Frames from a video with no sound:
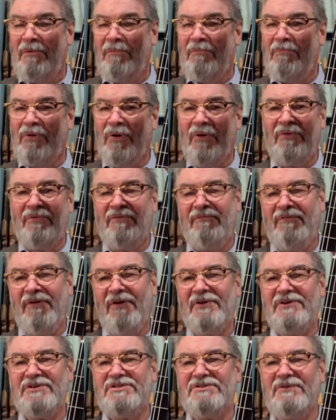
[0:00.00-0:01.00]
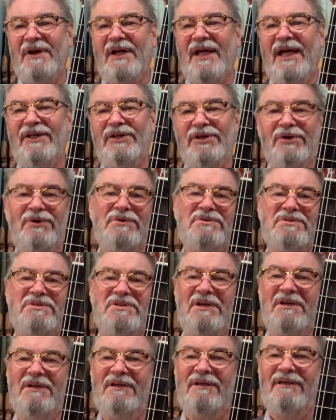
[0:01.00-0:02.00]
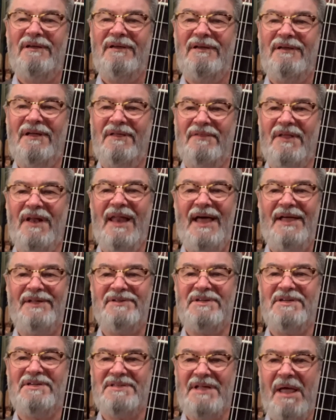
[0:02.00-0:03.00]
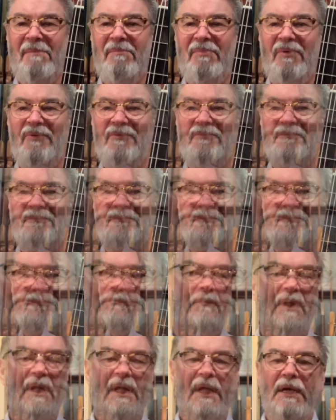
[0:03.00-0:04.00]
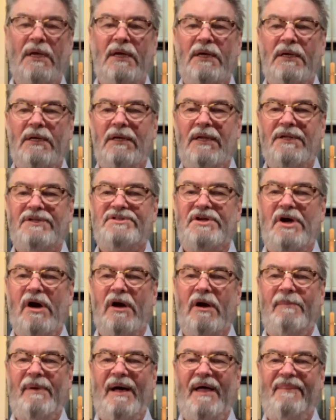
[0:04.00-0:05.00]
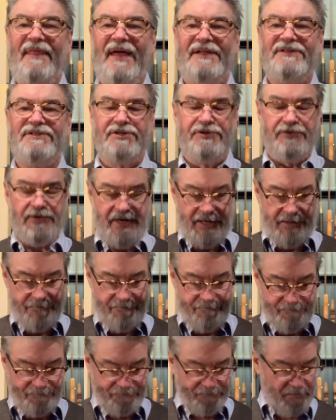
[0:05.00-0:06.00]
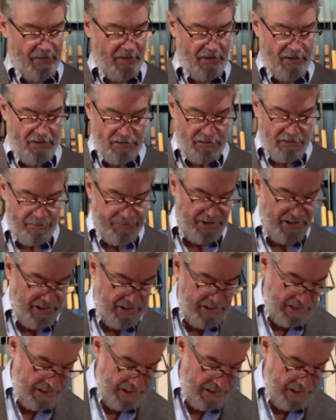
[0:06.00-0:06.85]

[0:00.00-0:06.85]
broke the very string I used in the last example. Let's talk about that string. Let me